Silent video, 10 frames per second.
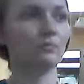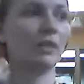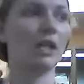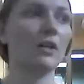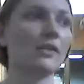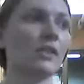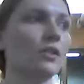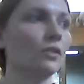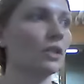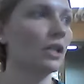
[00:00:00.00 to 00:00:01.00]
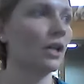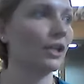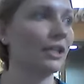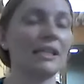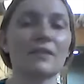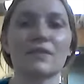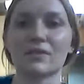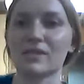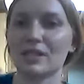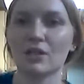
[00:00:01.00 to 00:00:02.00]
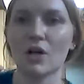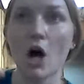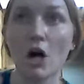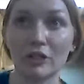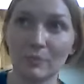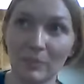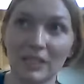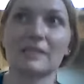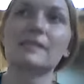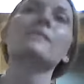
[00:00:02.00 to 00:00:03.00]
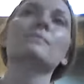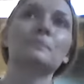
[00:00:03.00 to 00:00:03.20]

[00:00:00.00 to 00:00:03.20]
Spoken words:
We also are in need of those little heartbeats.